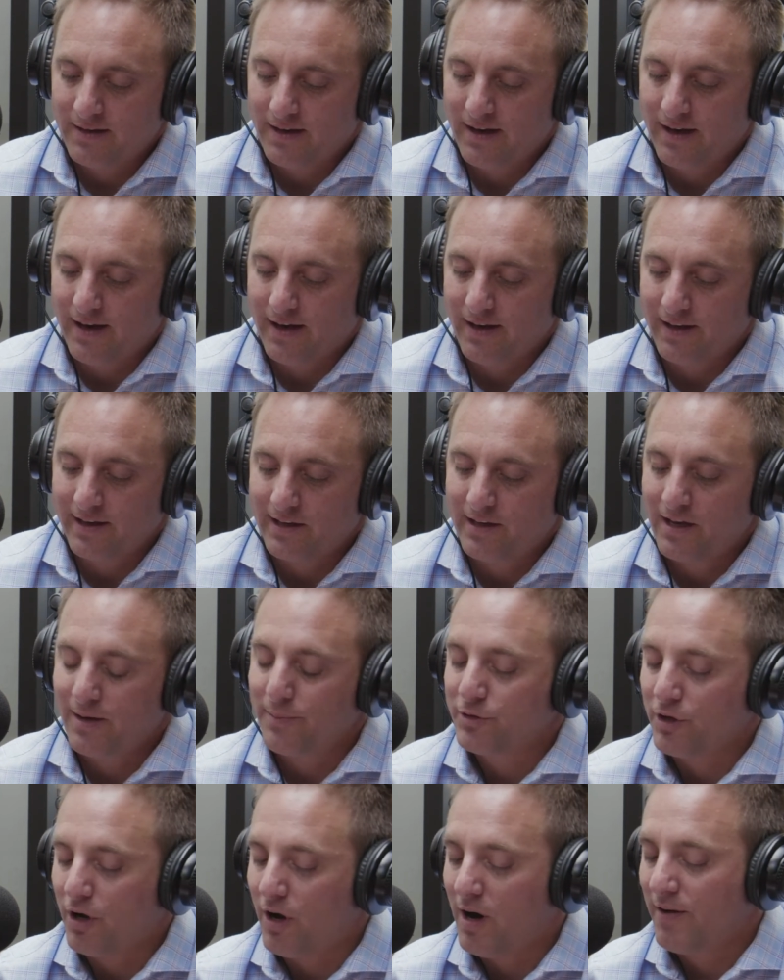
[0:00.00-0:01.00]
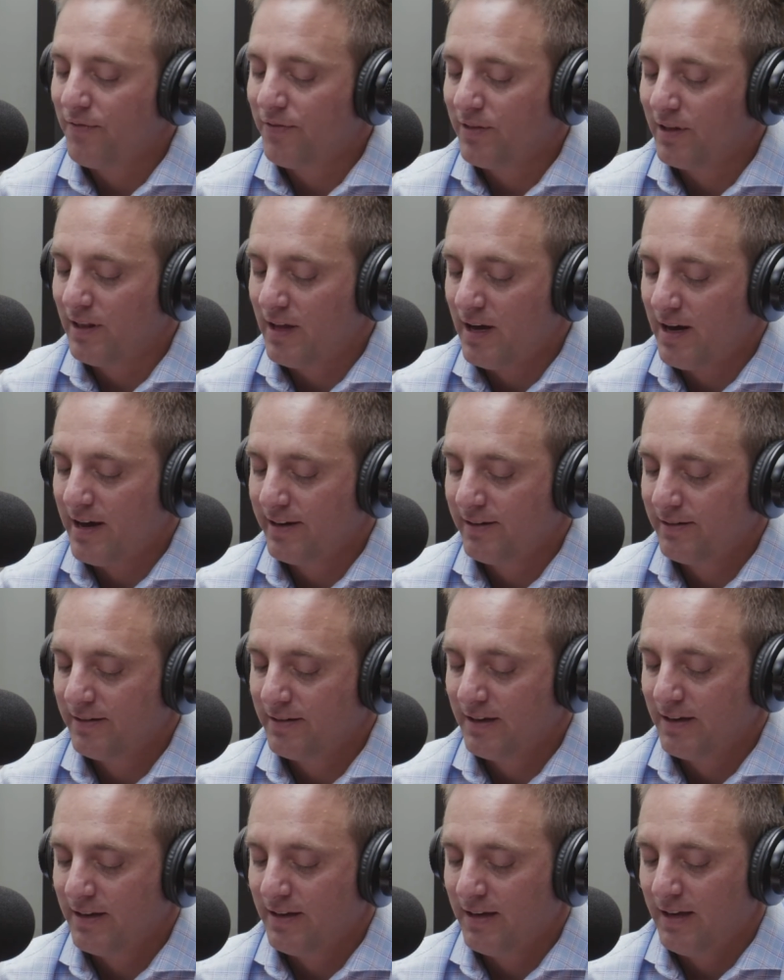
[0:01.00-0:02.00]
It comes off the line,
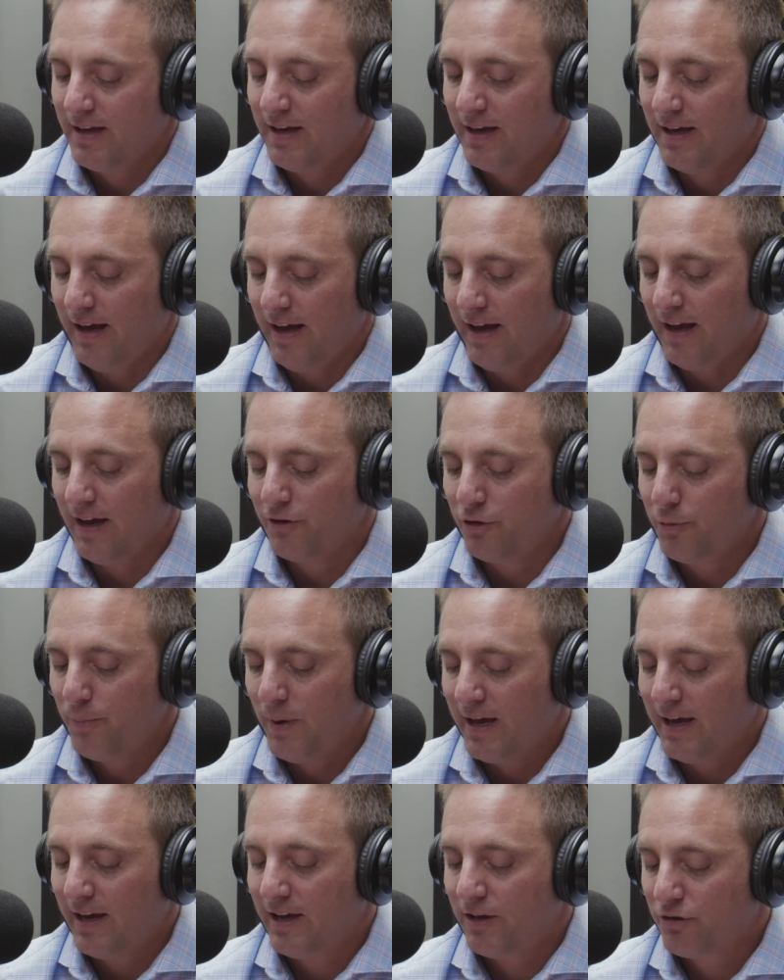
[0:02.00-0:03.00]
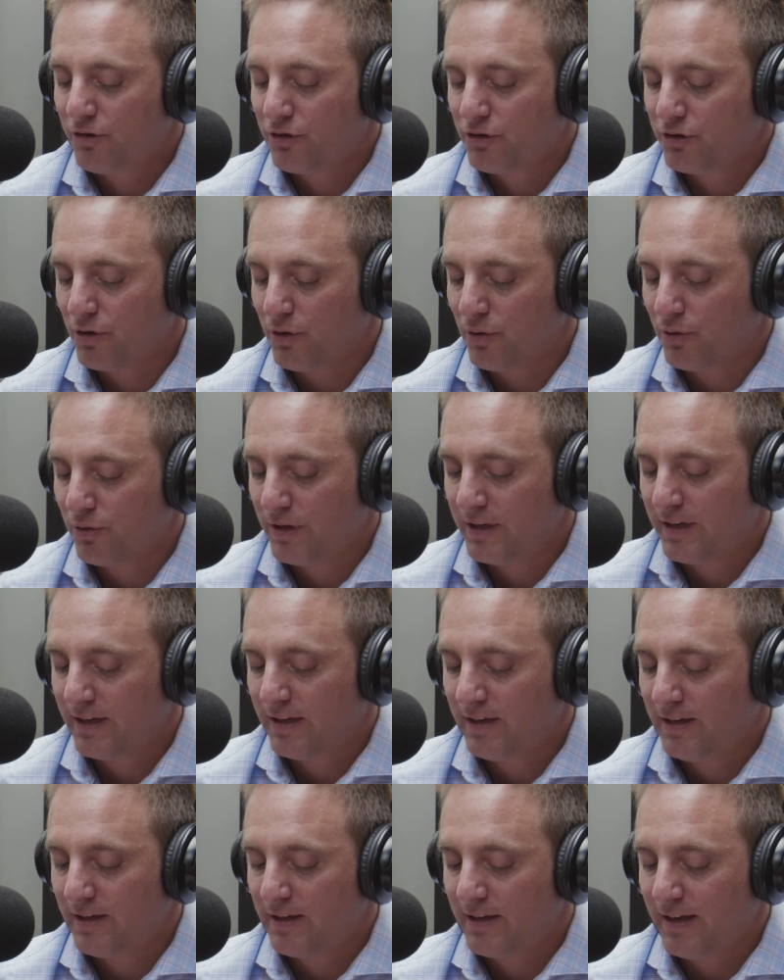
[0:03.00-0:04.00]
and you pay interest
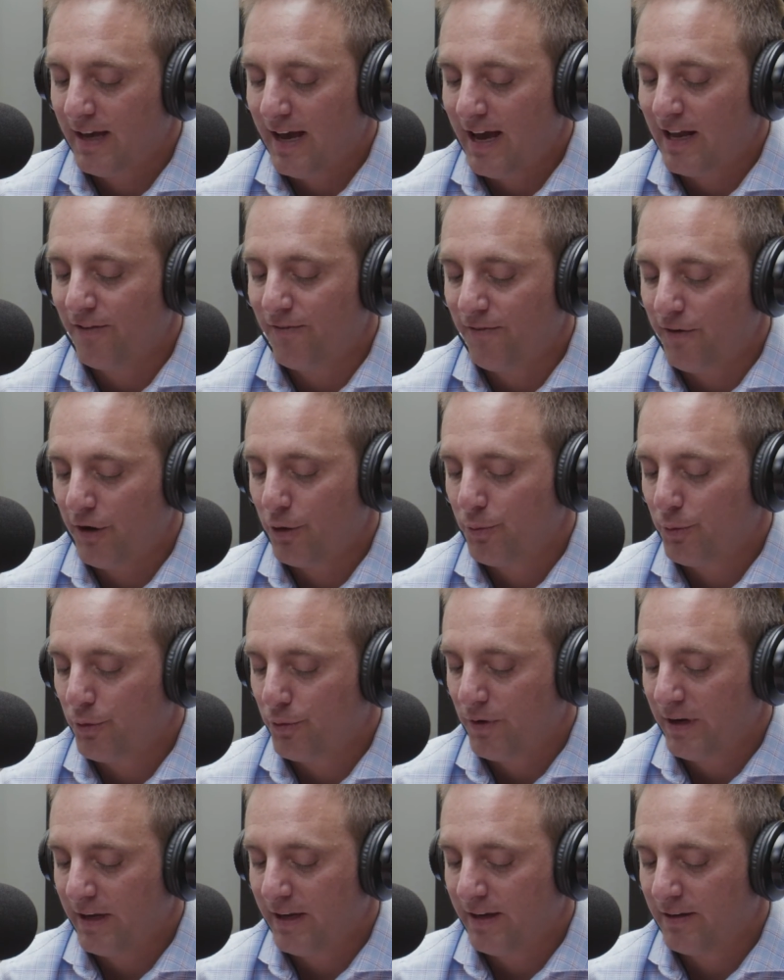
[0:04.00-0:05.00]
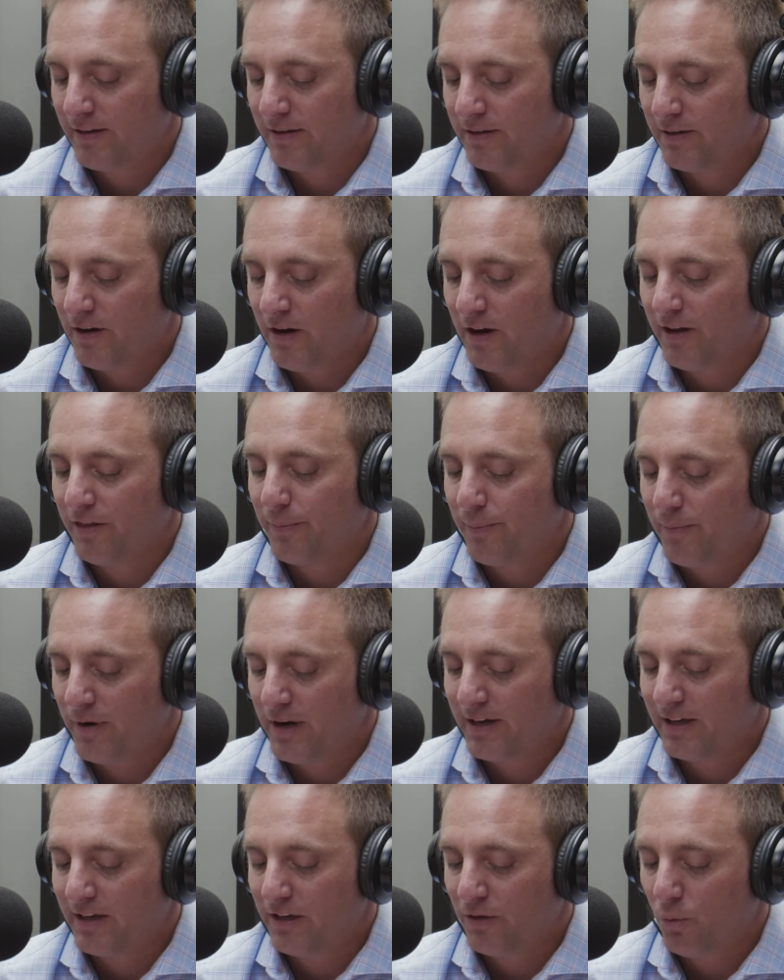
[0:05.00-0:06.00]
only at a variable rate on the
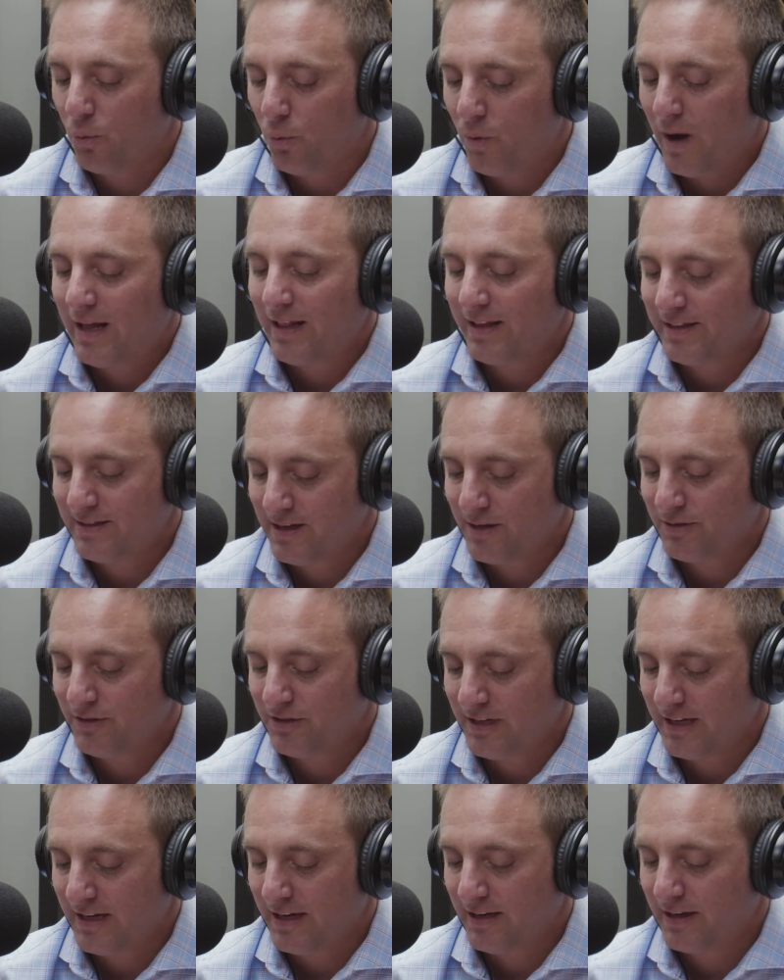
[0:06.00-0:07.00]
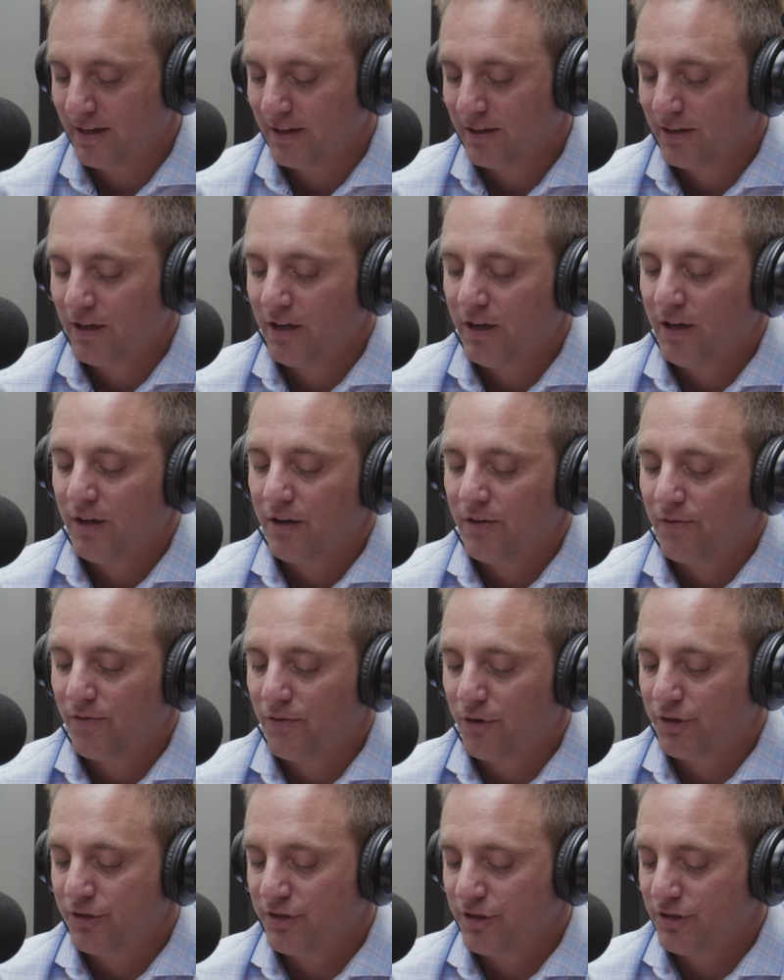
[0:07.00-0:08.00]
money while it's outstanding,
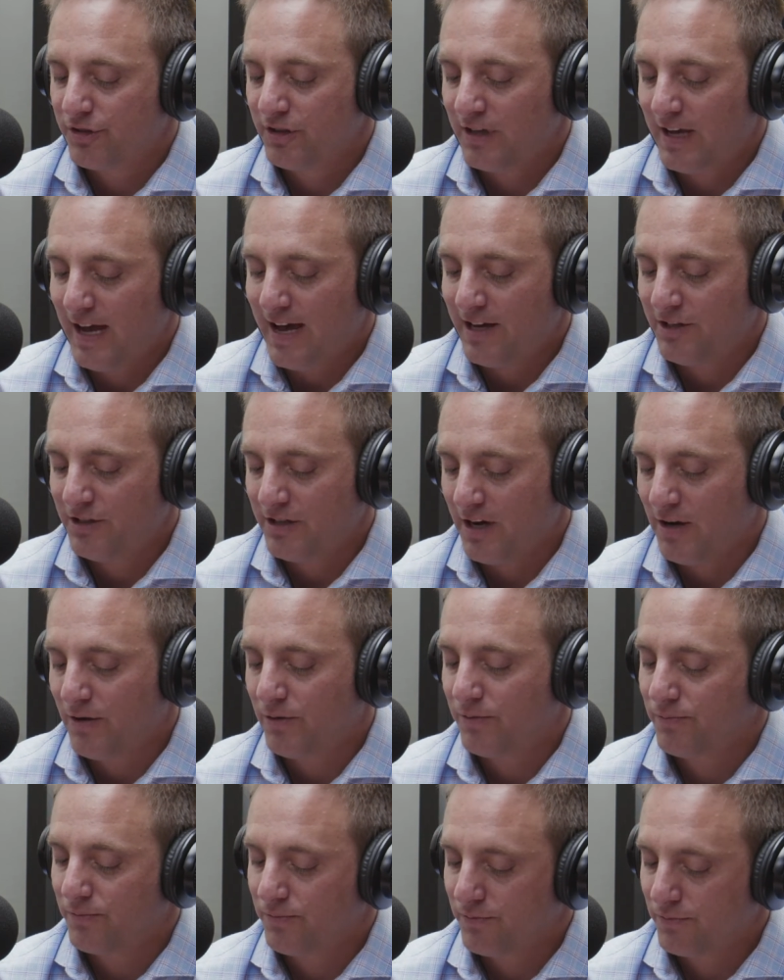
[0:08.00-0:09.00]
versus cash out.